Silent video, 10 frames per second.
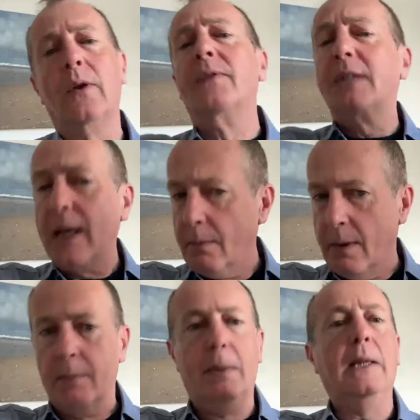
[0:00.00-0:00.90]
lot of
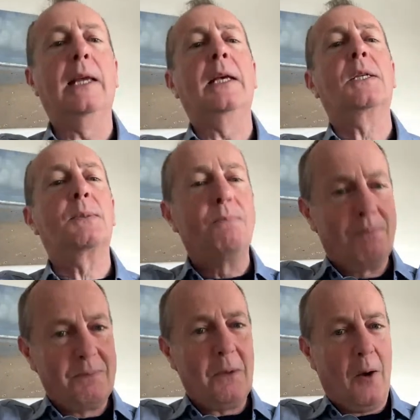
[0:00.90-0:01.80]
tenement buildings
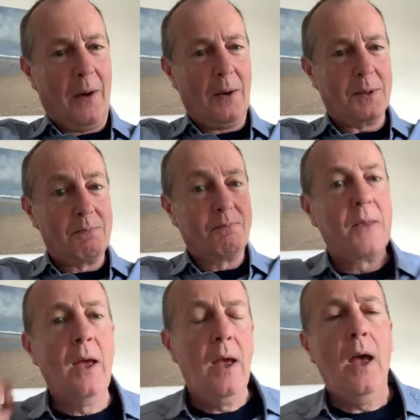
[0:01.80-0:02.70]
around.
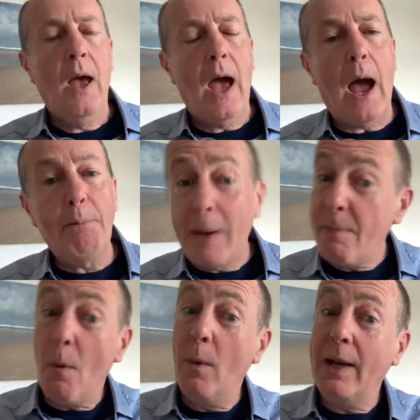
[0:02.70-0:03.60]
And
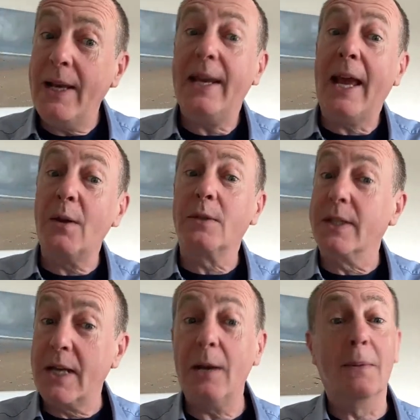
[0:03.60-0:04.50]
people were leaning out of the
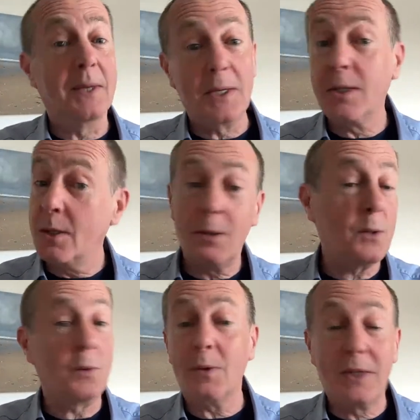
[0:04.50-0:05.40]
tenements to
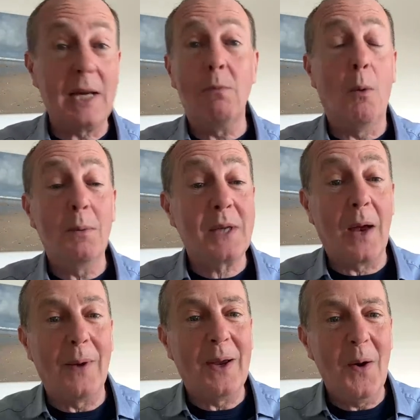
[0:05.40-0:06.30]
sort of see what was
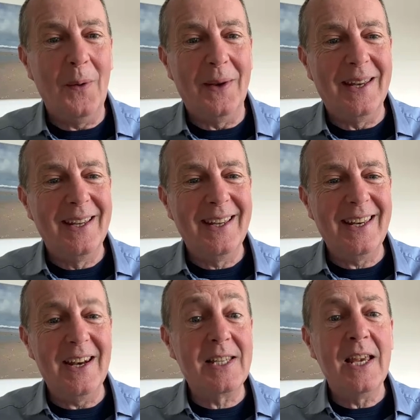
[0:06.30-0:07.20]
going on. You
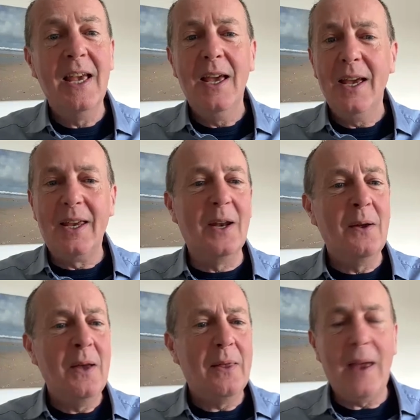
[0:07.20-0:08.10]
know, it's, you know,
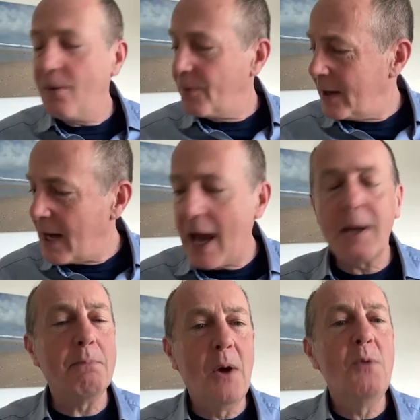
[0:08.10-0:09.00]
if they'd
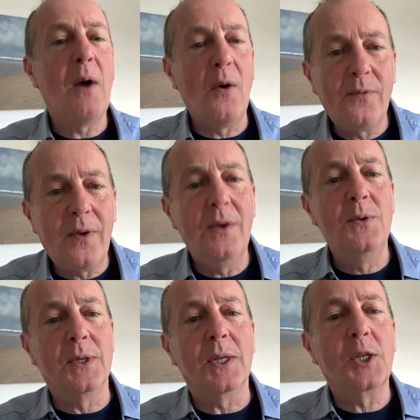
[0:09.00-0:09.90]
had mobile
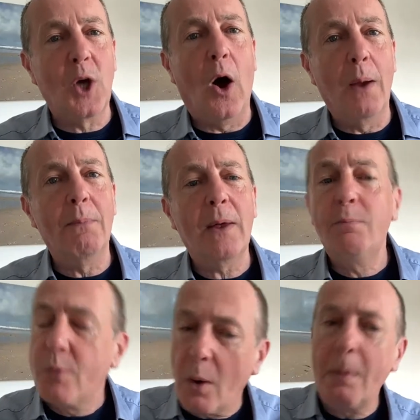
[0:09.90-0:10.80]
phones at the time, they
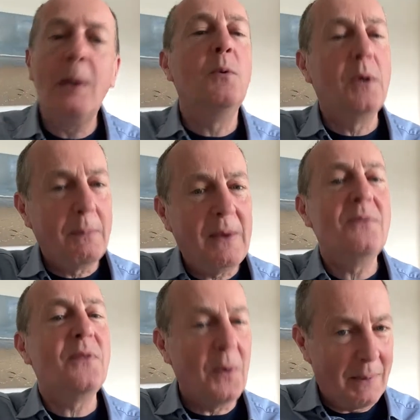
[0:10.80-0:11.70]
probably would have been
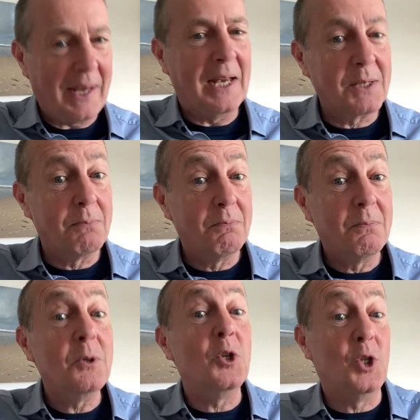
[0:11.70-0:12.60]
filming it,
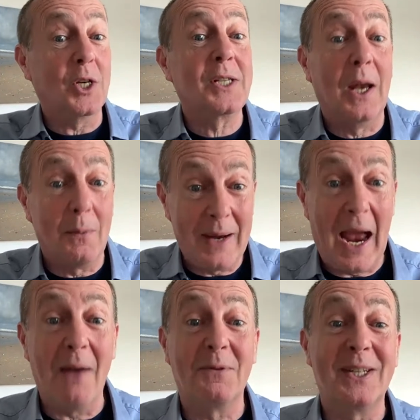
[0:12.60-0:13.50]
just like we
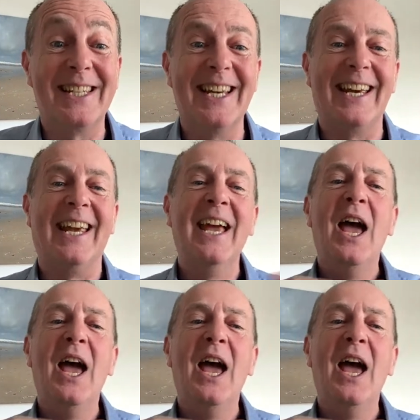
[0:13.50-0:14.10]
have today.